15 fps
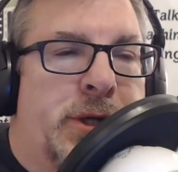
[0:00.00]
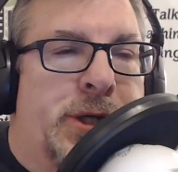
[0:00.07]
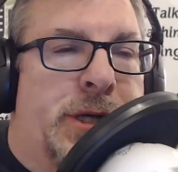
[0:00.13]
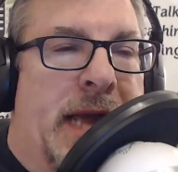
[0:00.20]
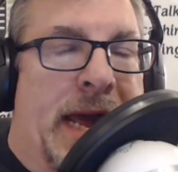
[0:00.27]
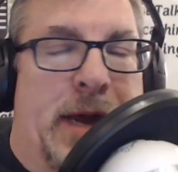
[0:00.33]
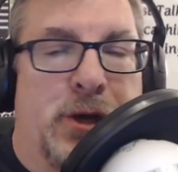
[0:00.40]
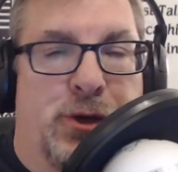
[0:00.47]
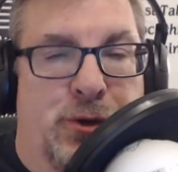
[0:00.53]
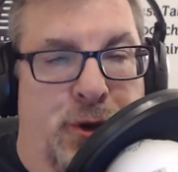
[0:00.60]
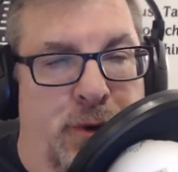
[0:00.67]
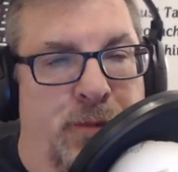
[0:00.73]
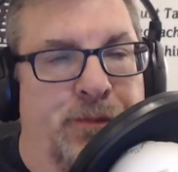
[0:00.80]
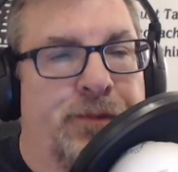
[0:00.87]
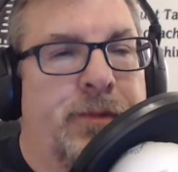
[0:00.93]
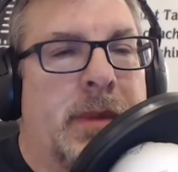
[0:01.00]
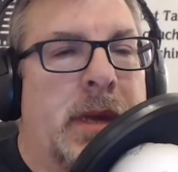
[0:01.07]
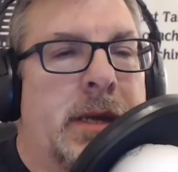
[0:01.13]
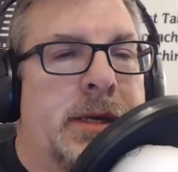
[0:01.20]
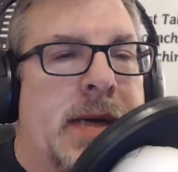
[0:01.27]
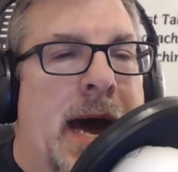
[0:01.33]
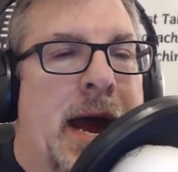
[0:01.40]
Dandrew,
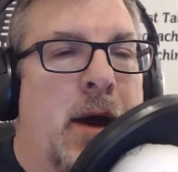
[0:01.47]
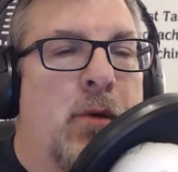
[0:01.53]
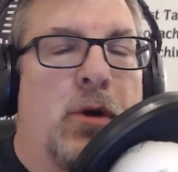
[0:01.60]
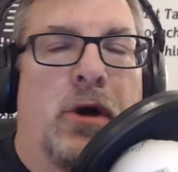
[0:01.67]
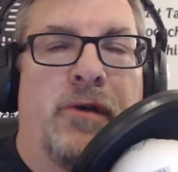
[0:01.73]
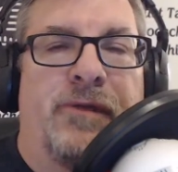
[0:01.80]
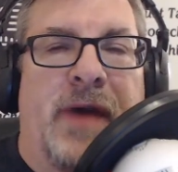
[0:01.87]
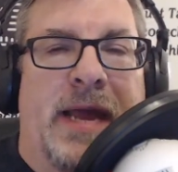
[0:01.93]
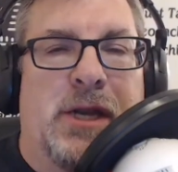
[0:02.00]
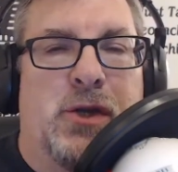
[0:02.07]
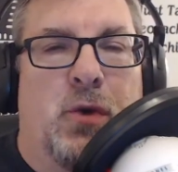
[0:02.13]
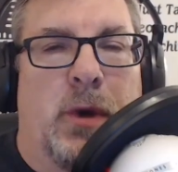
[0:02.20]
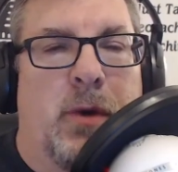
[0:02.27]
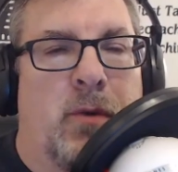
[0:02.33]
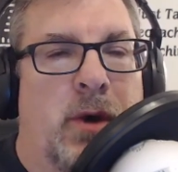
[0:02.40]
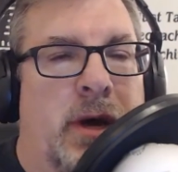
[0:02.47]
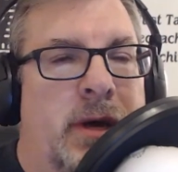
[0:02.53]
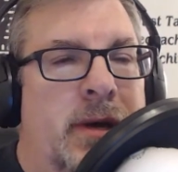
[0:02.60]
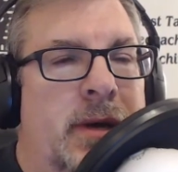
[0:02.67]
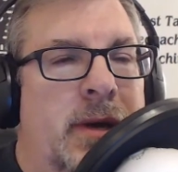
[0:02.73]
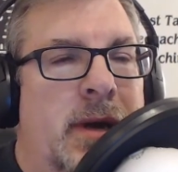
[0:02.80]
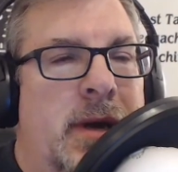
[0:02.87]
Direwolf
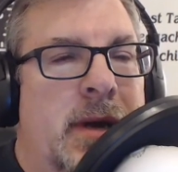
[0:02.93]
821,